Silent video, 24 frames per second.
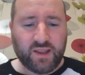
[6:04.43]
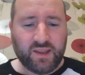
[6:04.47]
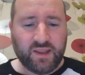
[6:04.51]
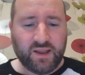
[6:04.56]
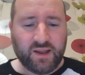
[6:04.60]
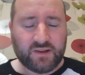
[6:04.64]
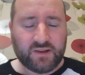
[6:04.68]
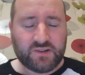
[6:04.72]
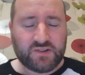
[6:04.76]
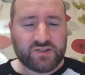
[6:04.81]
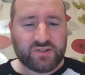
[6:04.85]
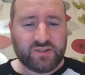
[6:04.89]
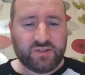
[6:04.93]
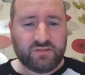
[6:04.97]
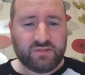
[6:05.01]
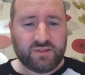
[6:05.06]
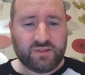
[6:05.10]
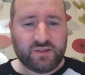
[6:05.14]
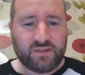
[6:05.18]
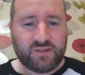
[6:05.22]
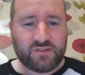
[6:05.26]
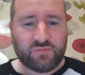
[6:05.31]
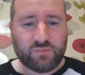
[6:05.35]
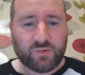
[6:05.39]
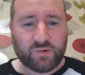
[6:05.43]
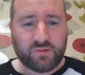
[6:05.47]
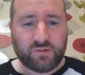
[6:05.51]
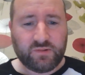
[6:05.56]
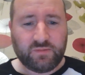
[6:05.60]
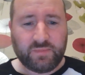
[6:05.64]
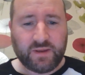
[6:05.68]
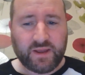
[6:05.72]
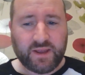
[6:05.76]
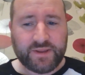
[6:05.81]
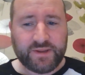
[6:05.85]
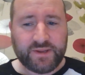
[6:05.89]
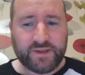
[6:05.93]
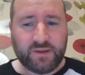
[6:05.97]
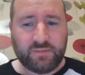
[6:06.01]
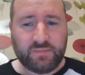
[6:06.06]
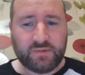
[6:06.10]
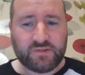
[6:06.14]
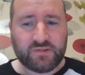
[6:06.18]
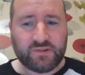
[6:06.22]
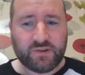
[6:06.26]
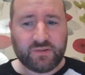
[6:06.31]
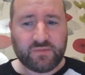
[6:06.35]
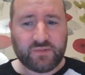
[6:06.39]
actually think it's one of the better
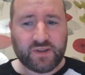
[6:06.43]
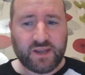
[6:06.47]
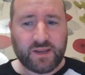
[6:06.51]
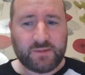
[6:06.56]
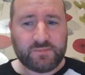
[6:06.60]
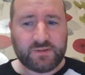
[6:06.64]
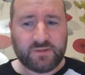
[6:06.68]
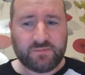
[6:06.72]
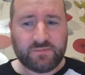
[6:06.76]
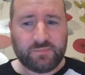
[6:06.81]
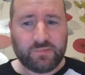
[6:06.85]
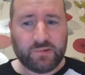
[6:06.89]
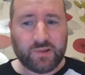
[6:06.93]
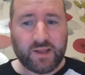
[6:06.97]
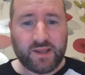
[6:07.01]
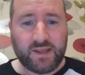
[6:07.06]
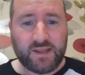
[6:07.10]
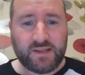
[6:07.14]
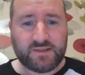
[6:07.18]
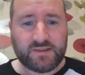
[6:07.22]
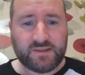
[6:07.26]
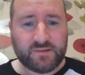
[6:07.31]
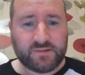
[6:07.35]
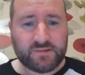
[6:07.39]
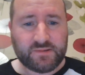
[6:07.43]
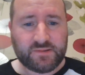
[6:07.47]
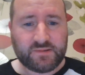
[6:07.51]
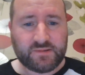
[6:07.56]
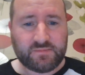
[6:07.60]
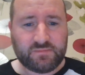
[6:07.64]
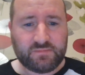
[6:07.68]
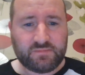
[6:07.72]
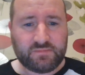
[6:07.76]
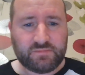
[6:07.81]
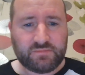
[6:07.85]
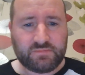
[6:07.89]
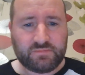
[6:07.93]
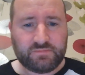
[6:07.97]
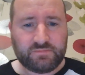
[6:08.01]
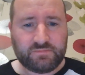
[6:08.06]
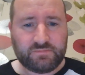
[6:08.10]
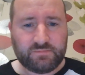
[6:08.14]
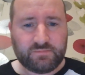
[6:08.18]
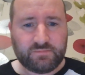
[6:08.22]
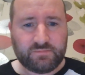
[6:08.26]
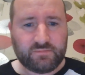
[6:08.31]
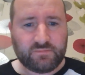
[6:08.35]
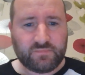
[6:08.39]
Ubisoft games I've played since
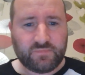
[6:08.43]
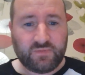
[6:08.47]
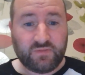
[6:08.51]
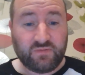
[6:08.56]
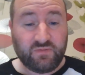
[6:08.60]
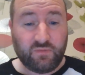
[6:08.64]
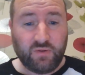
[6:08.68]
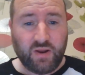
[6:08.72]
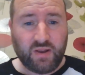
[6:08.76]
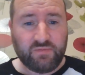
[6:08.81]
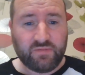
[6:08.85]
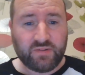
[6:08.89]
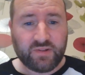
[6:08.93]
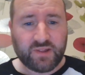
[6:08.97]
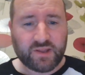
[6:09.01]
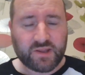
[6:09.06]
forever.